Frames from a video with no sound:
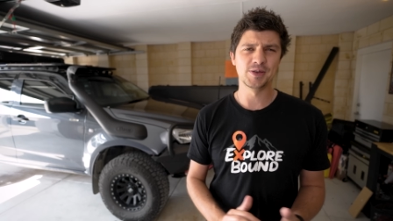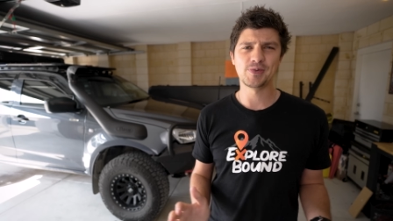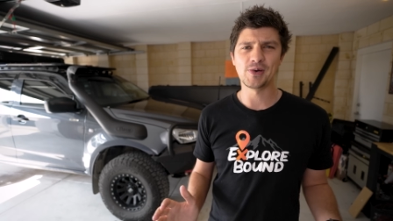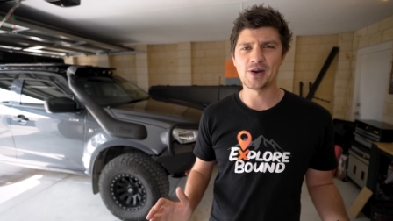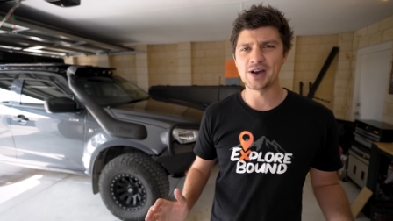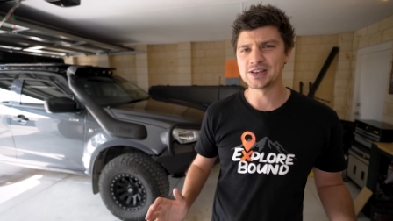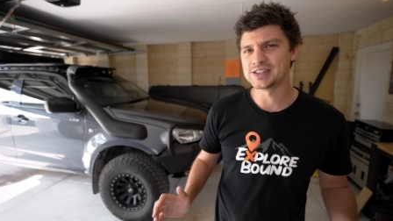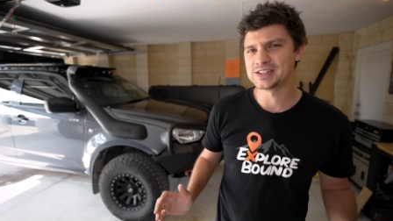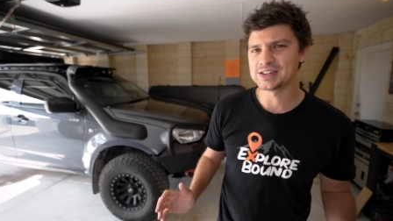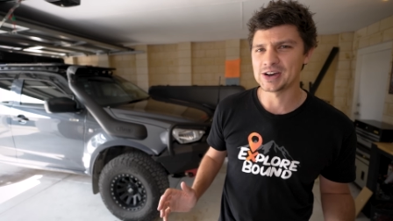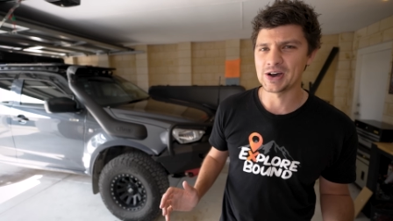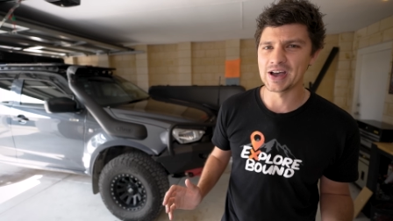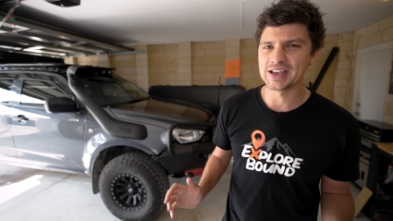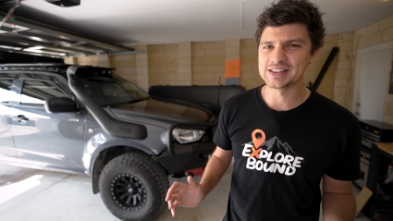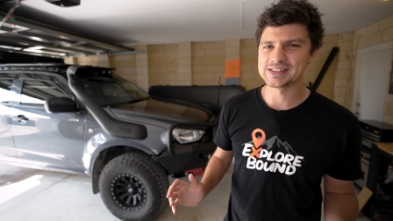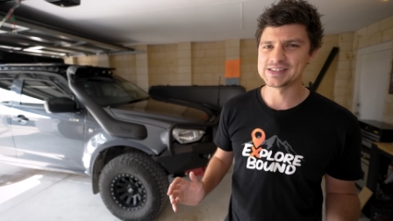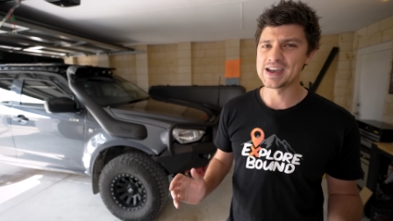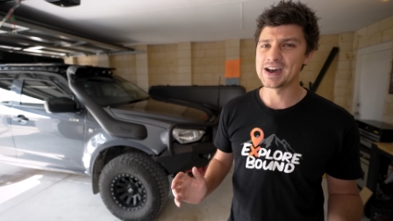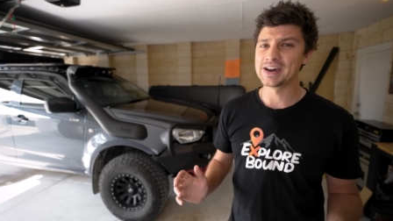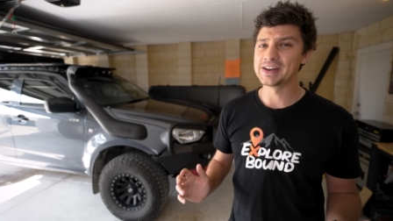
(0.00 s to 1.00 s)
price of
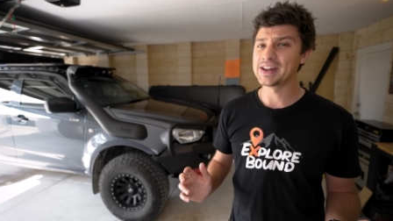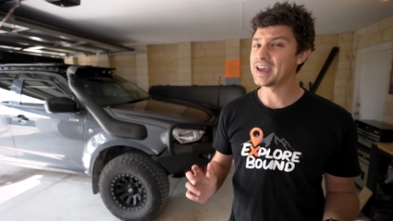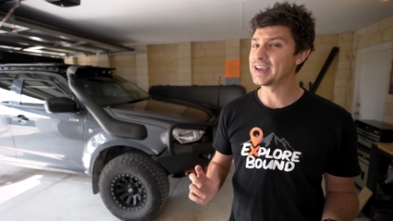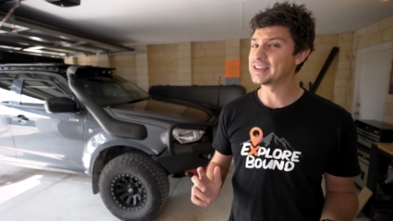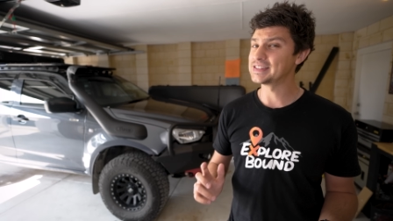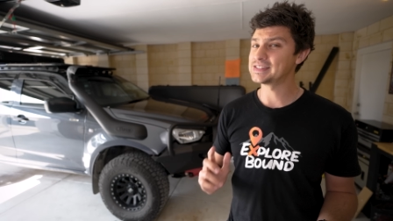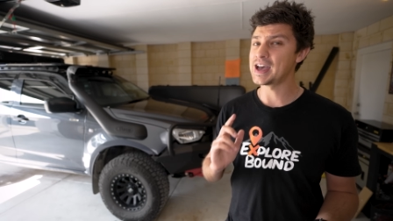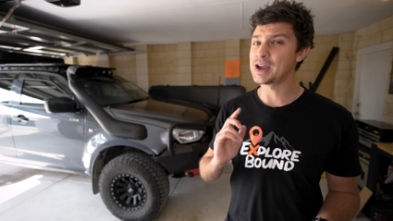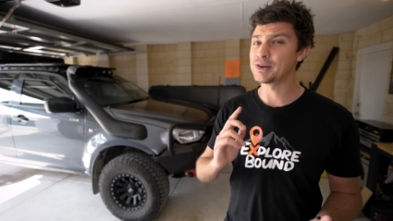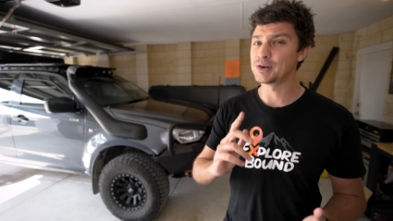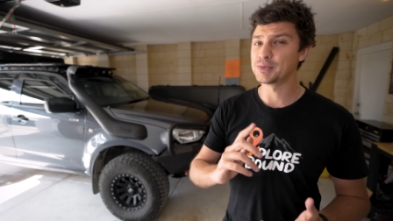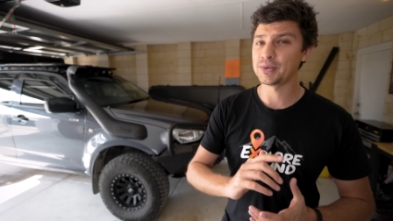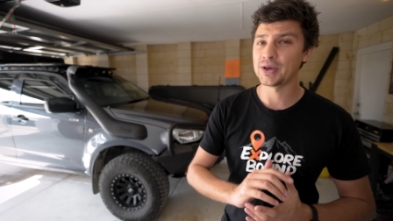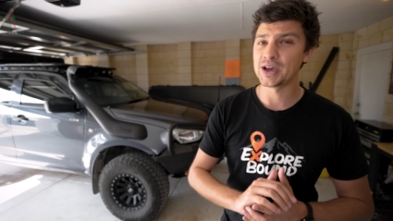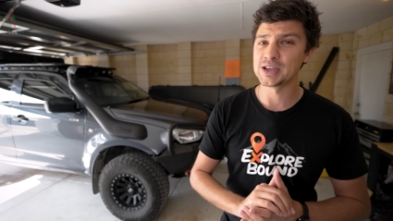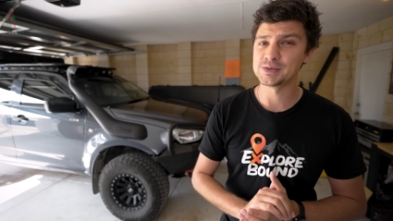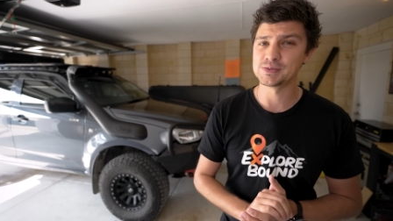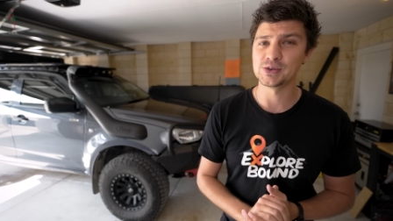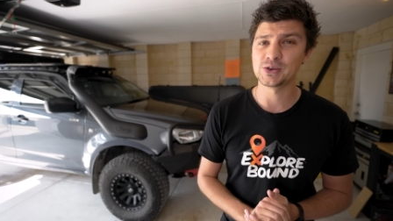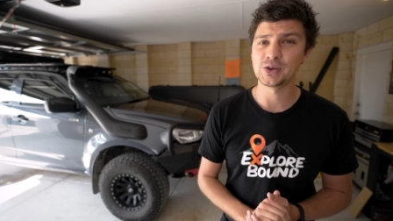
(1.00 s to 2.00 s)
tyres nowadays, that
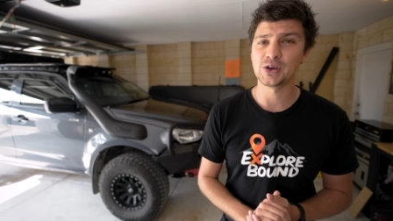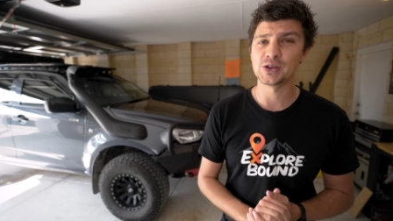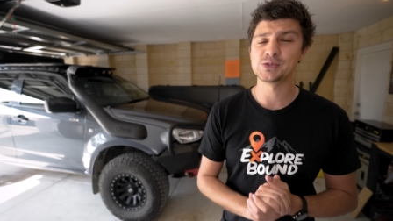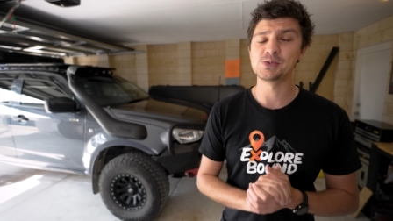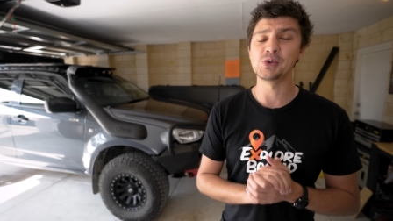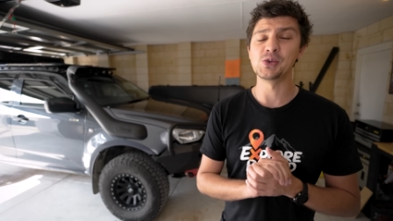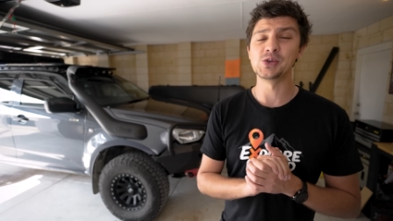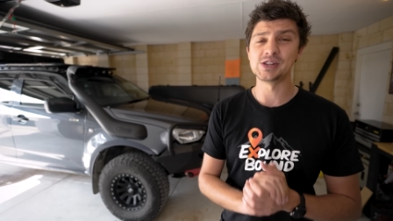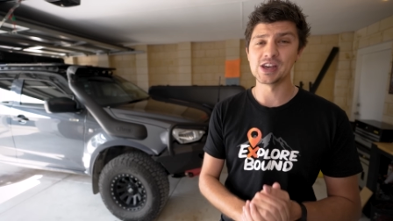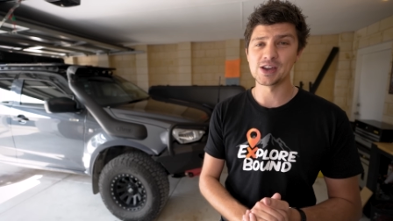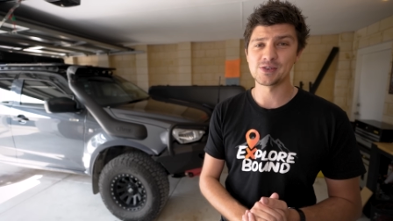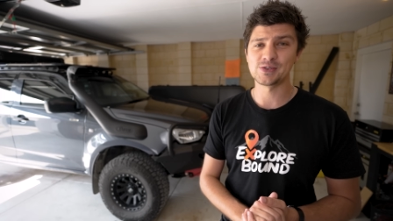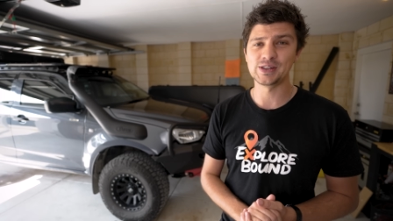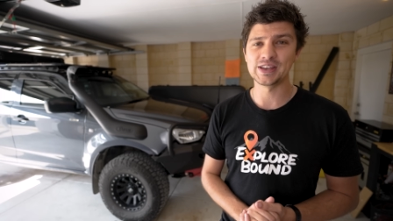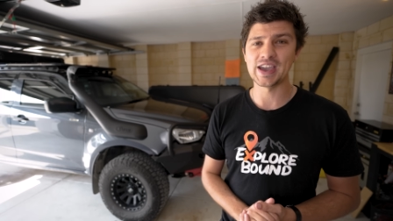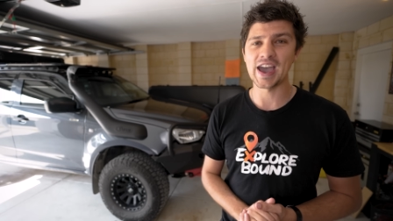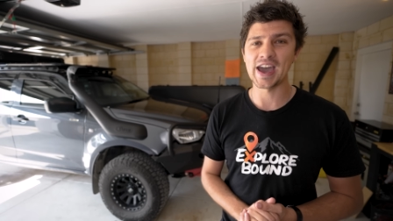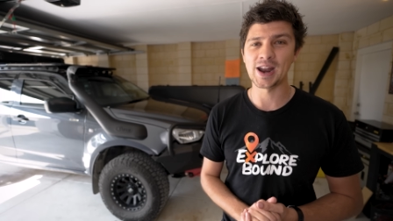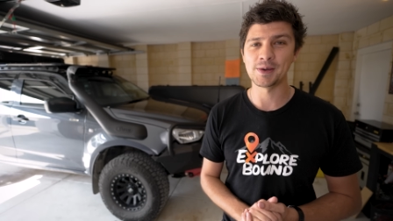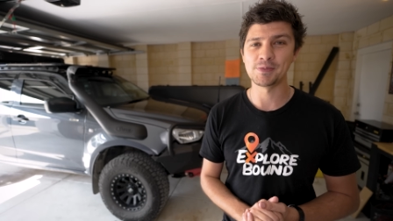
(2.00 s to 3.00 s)
replacement cost will
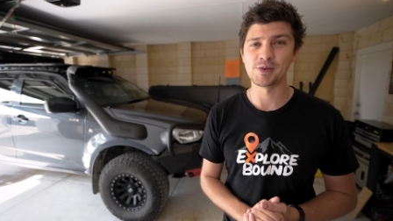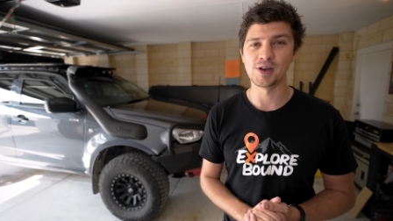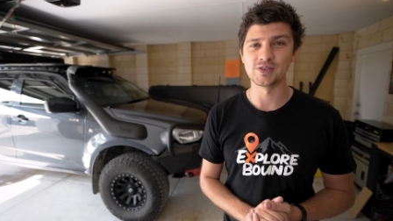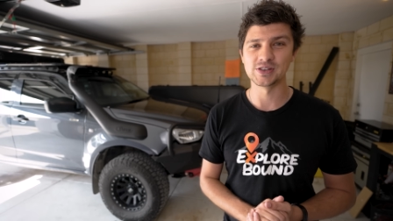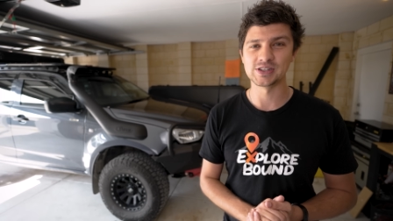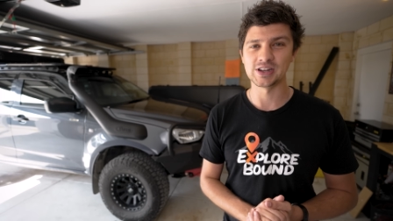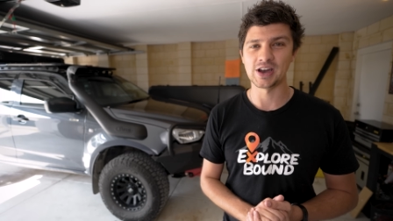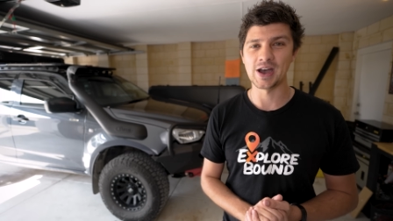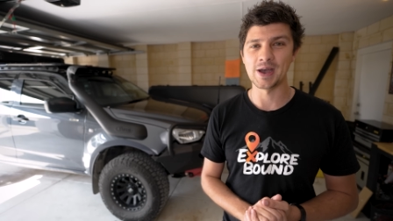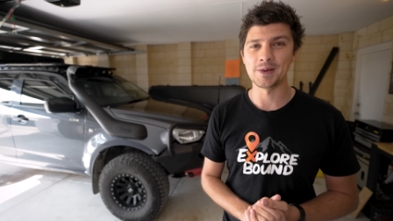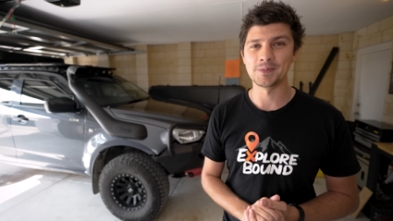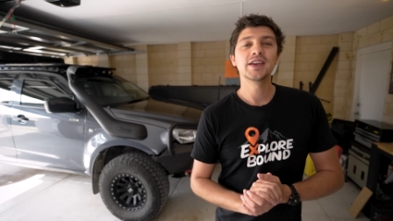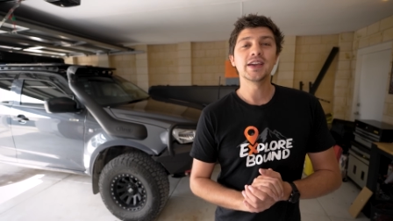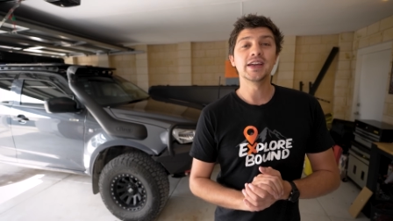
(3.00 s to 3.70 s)
definitely add up over time.